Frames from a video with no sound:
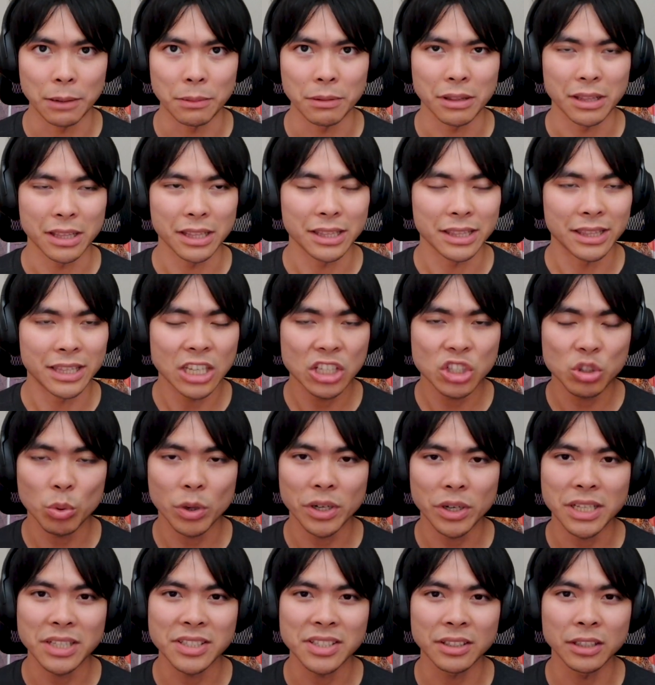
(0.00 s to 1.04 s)
This one
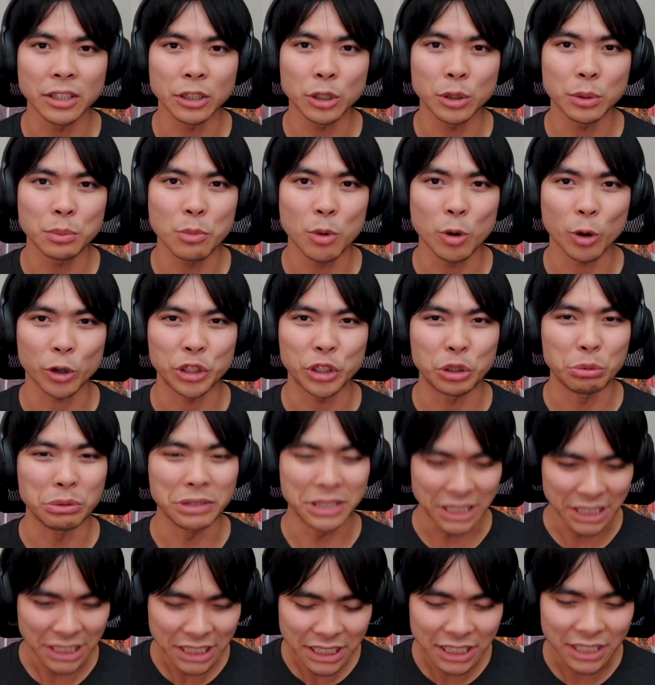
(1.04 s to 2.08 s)
is a little more
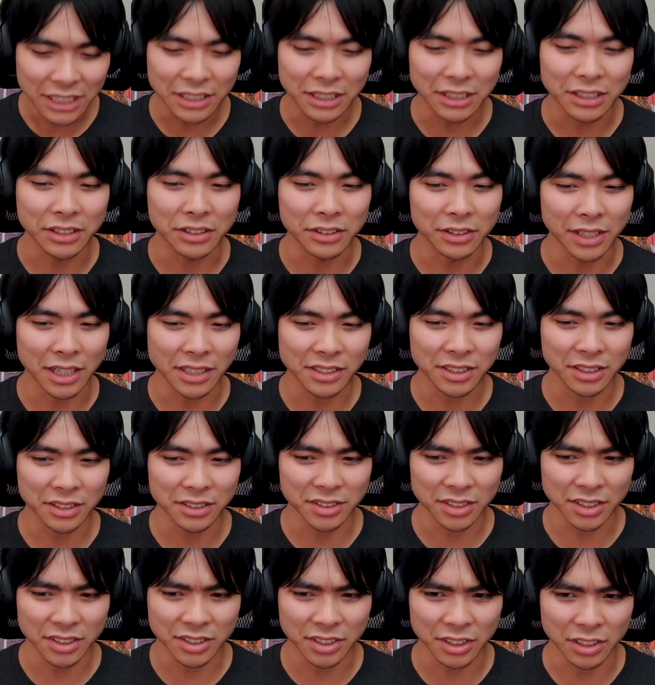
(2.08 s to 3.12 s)
unique and less
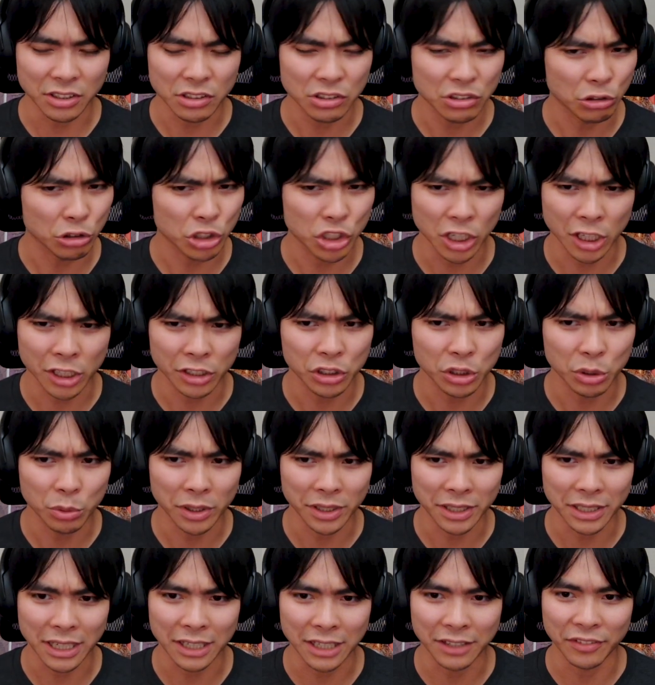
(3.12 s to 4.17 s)
consistent. So Sean, do you want
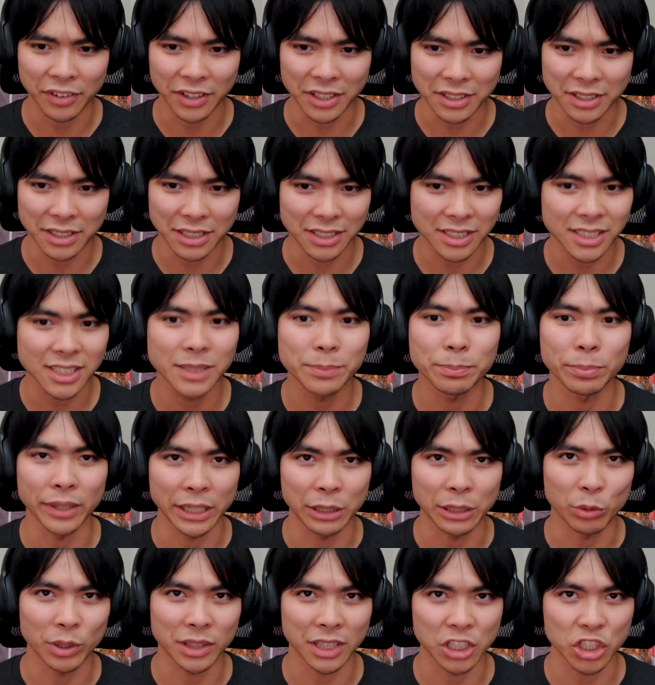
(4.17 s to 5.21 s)
to kind of
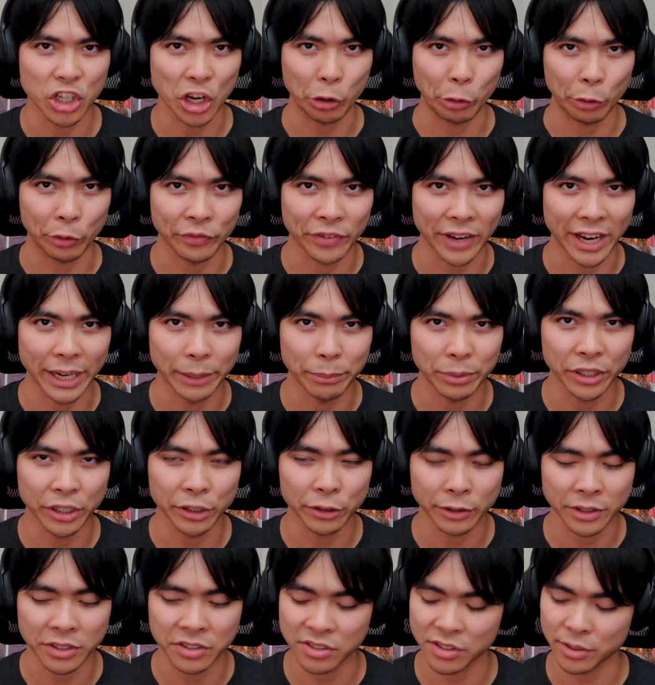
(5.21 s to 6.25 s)
explain what the general vibe here
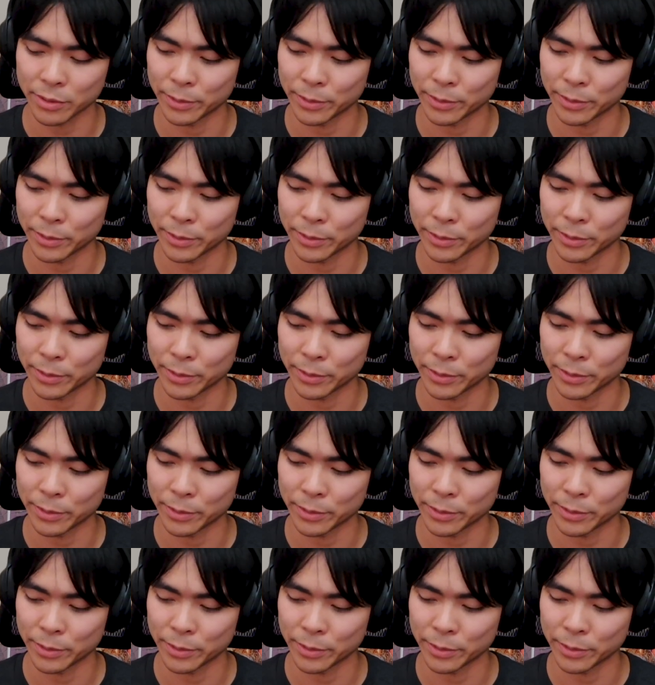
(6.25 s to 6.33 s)
is?